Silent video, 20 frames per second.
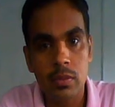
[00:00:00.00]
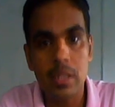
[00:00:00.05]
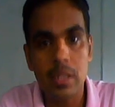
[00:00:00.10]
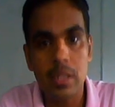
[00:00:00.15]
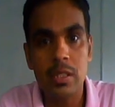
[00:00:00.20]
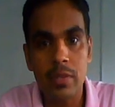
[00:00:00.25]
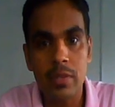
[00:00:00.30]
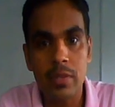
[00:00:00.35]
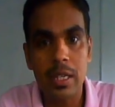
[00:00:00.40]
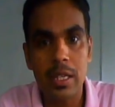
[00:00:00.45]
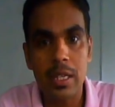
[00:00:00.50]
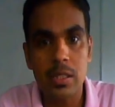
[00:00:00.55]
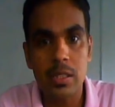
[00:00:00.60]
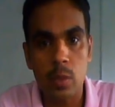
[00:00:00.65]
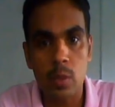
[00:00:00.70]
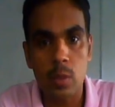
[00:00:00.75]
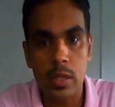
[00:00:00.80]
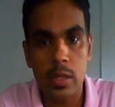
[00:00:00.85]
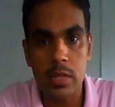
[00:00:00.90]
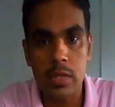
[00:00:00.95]
defined as
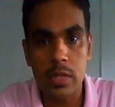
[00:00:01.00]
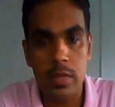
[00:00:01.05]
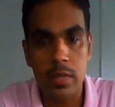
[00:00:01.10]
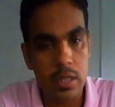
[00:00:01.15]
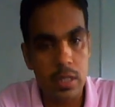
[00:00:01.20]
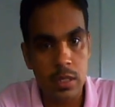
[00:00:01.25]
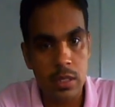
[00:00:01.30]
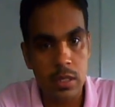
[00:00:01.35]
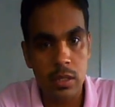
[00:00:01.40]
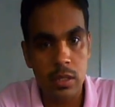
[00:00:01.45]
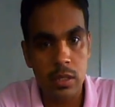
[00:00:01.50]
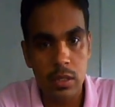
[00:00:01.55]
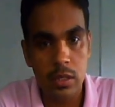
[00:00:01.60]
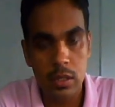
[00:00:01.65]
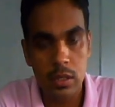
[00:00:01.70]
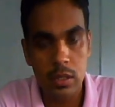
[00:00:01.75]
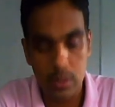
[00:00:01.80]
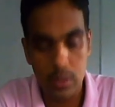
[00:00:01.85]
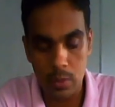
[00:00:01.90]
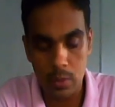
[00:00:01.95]
cohesive energy?
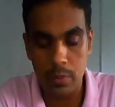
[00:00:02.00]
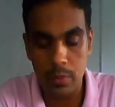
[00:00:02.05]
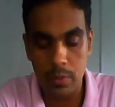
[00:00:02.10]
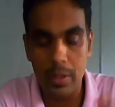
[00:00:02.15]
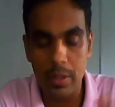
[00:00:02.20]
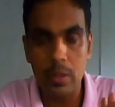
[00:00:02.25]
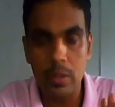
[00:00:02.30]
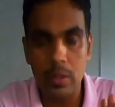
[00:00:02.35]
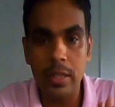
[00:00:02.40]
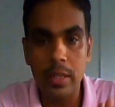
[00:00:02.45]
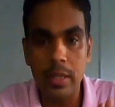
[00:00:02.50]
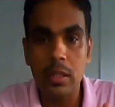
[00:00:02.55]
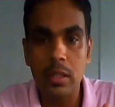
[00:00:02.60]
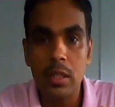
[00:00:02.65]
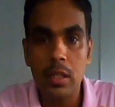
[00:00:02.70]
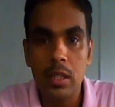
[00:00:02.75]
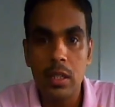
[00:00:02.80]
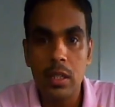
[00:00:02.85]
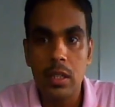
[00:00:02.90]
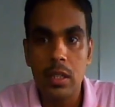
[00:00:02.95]
So we know
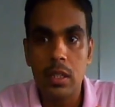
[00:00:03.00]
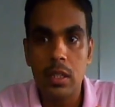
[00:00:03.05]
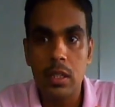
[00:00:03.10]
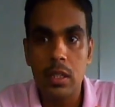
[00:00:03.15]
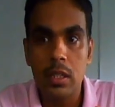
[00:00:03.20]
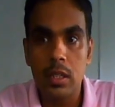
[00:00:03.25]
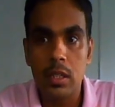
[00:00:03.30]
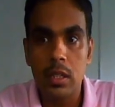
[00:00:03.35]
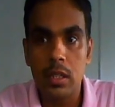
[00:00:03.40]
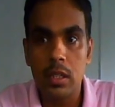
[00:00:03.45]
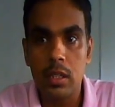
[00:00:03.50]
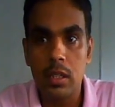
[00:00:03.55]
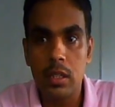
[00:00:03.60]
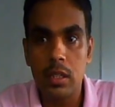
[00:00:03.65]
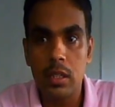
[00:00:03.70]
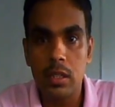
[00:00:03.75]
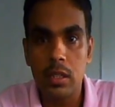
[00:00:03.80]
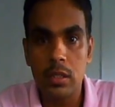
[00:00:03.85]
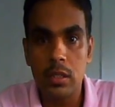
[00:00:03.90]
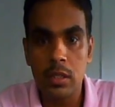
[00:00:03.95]
that
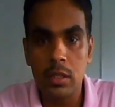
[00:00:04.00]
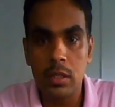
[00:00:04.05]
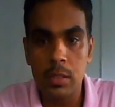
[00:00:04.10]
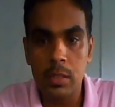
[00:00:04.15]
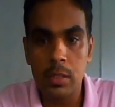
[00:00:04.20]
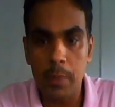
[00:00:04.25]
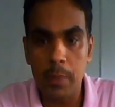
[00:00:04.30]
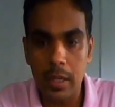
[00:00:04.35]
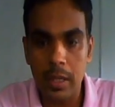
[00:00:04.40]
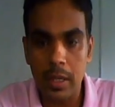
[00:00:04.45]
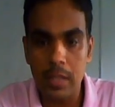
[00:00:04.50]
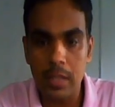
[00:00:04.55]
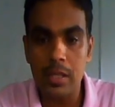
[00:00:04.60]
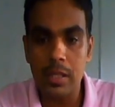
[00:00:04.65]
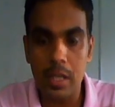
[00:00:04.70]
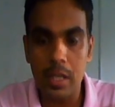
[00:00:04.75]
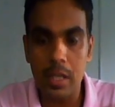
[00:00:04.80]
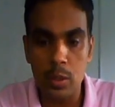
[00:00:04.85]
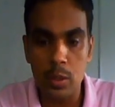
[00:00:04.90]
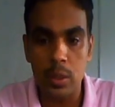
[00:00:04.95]
these particles
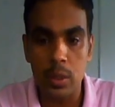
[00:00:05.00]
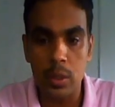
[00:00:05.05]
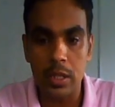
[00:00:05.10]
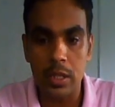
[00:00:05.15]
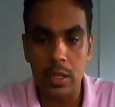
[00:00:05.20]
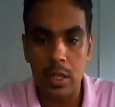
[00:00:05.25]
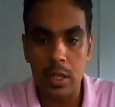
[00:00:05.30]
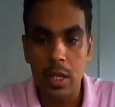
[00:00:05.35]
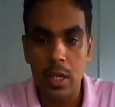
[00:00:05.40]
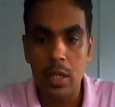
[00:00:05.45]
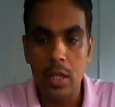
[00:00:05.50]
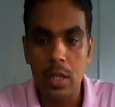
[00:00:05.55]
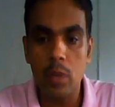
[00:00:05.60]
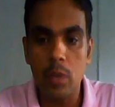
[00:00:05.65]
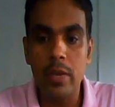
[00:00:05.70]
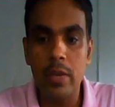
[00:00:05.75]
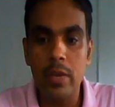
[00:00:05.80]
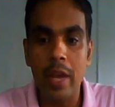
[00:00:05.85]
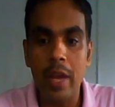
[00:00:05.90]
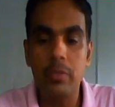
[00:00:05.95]
are together. Now
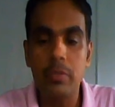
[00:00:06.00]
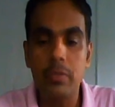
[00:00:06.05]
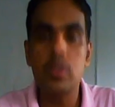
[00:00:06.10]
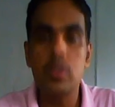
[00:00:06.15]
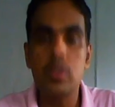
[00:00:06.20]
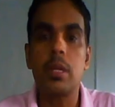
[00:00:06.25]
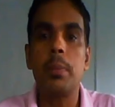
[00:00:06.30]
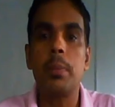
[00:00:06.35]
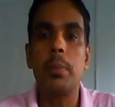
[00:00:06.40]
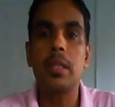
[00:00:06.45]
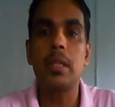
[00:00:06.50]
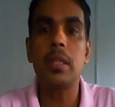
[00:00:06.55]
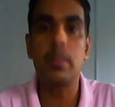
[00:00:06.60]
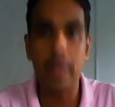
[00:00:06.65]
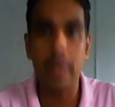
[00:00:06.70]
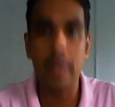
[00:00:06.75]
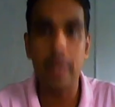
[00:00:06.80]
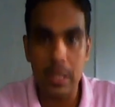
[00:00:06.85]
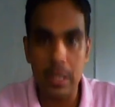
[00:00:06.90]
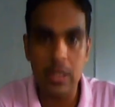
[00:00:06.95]
we have to supply some
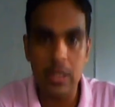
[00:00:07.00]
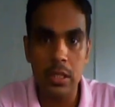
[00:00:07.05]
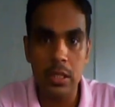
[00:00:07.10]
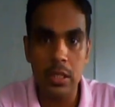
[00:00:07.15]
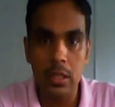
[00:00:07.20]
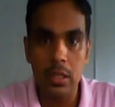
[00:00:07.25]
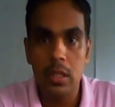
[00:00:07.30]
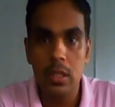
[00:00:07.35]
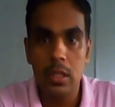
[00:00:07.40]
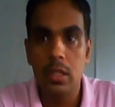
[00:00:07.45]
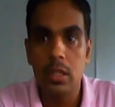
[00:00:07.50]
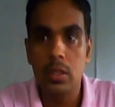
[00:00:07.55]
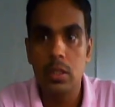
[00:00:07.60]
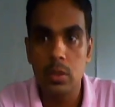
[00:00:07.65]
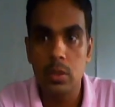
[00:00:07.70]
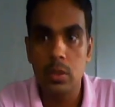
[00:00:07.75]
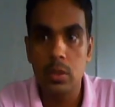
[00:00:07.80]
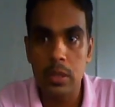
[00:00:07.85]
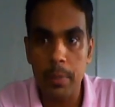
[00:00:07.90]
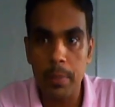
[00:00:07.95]
energy
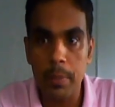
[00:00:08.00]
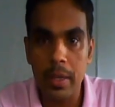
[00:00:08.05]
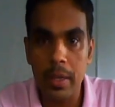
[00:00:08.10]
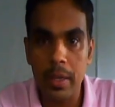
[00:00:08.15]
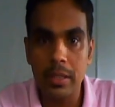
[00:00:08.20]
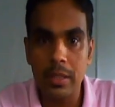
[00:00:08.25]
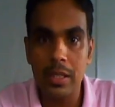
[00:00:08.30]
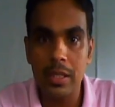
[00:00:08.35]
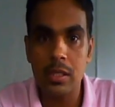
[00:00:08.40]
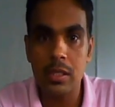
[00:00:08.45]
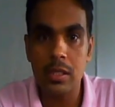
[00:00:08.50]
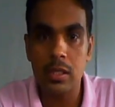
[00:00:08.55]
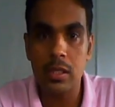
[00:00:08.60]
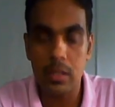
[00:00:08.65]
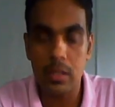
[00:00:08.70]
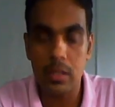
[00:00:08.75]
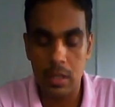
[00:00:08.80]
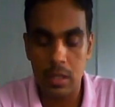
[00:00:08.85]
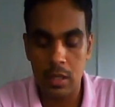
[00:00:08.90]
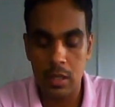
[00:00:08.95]
to separate these
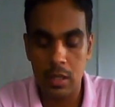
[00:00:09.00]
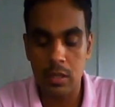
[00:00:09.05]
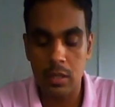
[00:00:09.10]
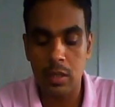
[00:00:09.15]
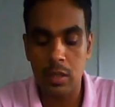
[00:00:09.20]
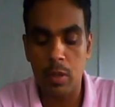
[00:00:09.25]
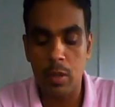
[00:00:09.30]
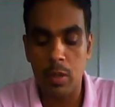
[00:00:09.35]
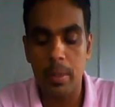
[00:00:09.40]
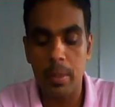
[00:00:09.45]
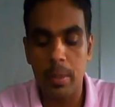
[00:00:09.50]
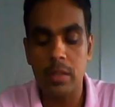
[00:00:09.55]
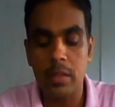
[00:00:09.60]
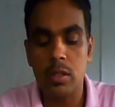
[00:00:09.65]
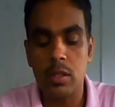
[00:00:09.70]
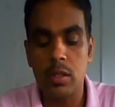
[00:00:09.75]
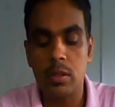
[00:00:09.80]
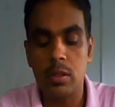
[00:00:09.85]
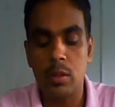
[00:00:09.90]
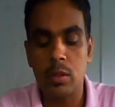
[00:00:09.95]
the
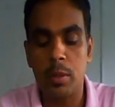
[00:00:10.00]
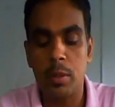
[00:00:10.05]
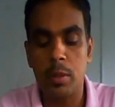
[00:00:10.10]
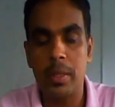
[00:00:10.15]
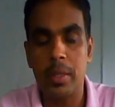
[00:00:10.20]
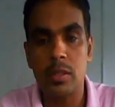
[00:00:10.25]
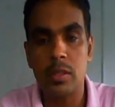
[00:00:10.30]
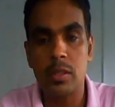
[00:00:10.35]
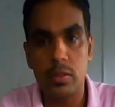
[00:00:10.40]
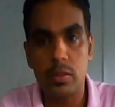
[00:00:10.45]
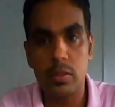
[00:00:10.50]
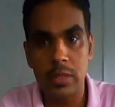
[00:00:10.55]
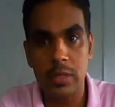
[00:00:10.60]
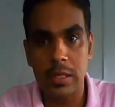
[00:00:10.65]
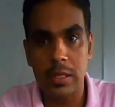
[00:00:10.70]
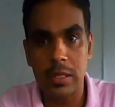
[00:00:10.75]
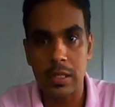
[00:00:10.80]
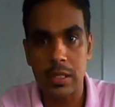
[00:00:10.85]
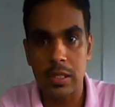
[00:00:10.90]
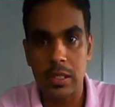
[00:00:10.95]
components of this
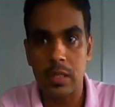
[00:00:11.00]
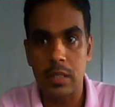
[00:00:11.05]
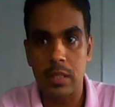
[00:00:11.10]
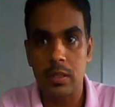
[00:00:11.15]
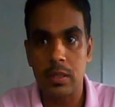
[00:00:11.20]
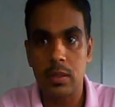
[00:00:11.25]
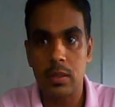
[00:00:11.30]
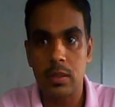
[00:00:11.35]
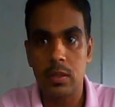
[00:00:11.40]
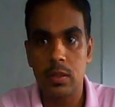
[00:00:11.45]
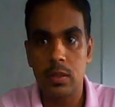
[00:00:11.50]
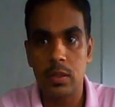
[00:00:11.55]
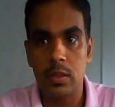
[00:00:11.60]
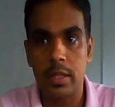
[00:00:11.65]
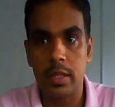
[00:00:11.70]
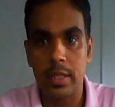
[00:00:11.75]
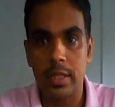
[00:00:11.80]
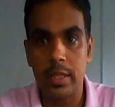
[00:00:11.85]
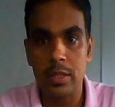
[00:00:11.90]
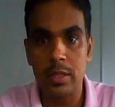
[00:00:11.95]
crystal,
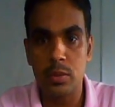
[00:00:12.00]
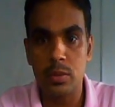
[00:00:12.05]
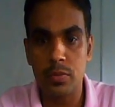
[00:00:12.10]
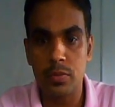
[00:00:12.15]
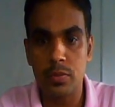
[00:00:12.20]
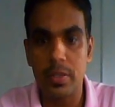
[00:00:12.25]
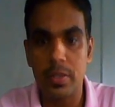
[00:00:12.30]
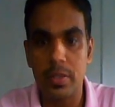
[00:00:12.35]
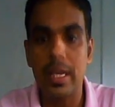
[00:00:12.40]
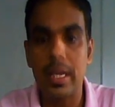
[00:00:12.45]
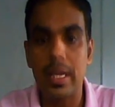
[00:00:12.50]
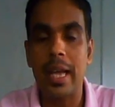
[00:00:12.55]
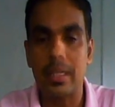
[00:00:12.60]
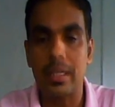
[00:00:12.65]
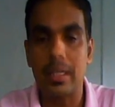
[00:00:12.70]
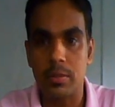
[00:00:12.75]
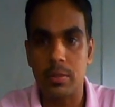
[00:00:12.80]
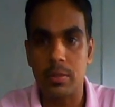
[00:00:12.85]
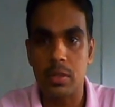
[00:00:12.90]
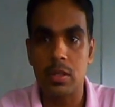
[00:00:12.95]
okay, into free
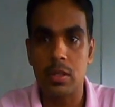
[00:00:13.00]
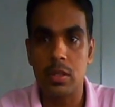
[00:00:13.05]
atoms